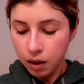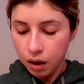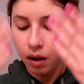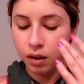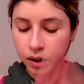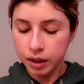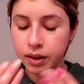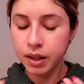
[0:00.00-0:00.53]

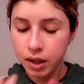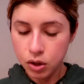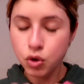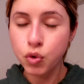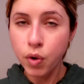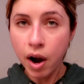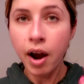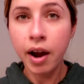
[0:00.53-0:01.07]
I'll let that
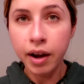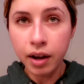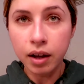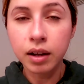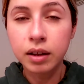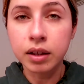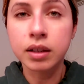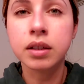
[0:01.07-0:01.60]
dry
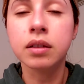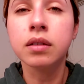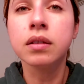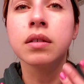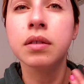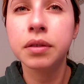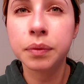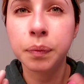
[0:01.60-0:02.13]
a
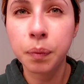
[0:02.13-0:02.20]
little.